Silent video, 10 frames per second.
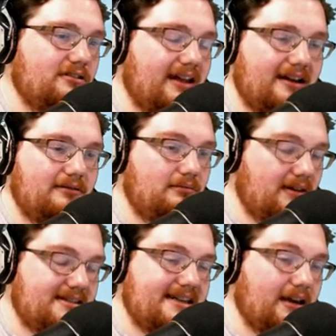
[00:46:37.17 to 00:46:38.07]
like
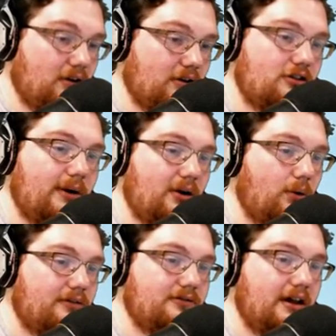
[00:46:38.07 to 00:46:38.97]
let's say an earthquake
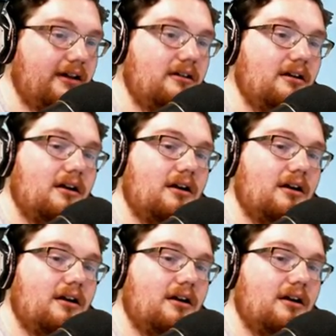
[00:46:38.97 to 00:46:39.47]
or a flood,